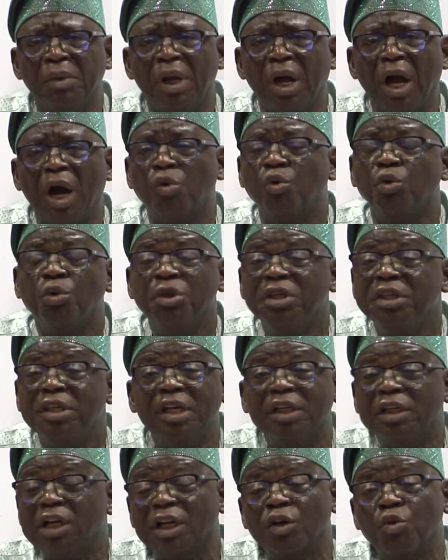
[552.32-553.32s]
I couldn't
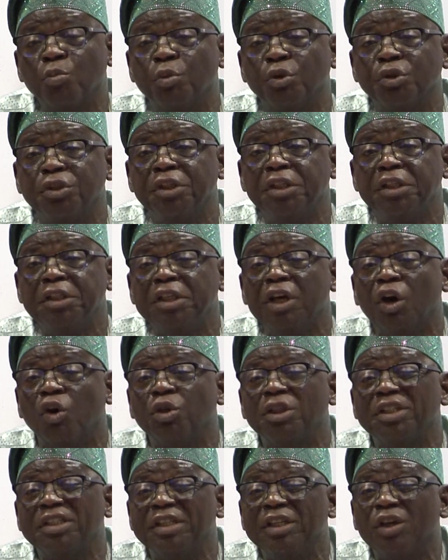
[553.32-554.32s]
get an opportunity
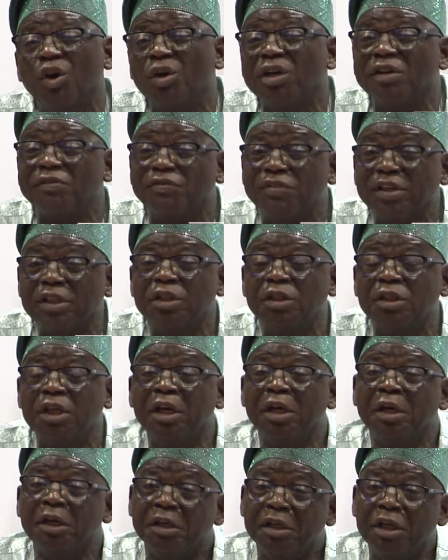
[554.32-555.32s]
until on the first
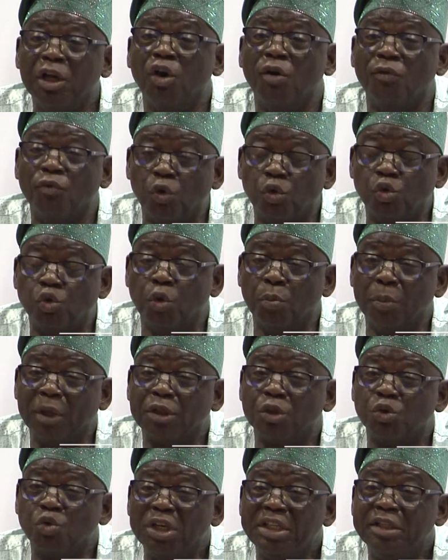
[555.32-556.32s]
day of October
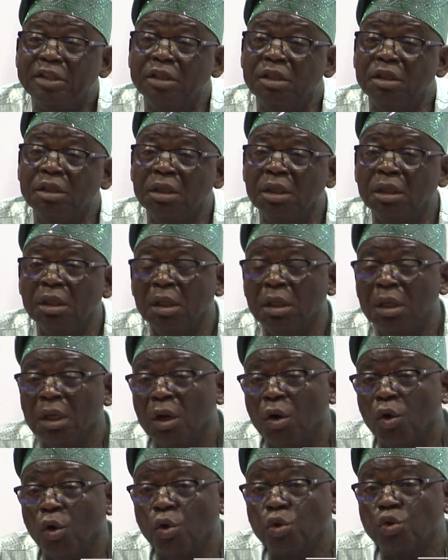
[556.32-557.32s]

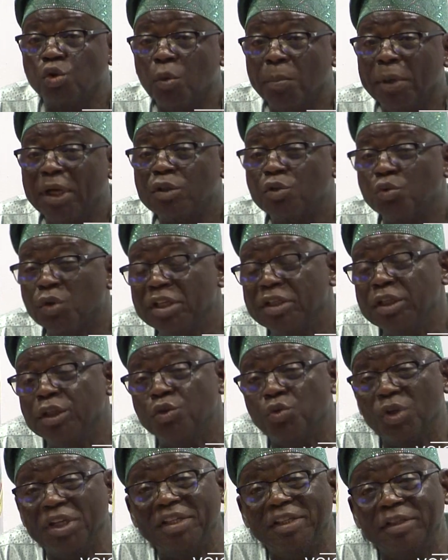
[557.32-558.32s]

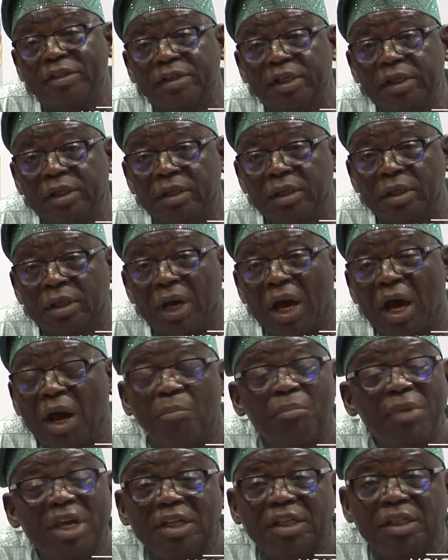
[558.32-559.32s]
2023. I
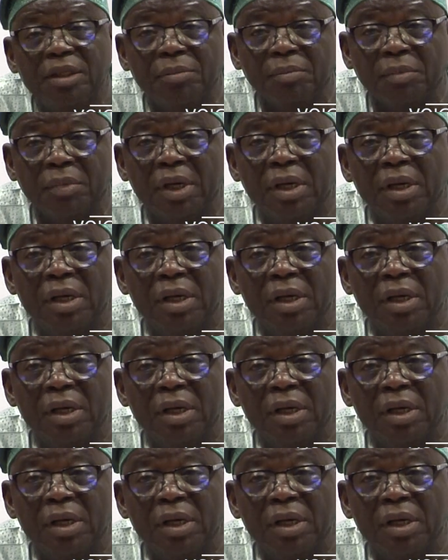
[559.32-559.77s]
met him.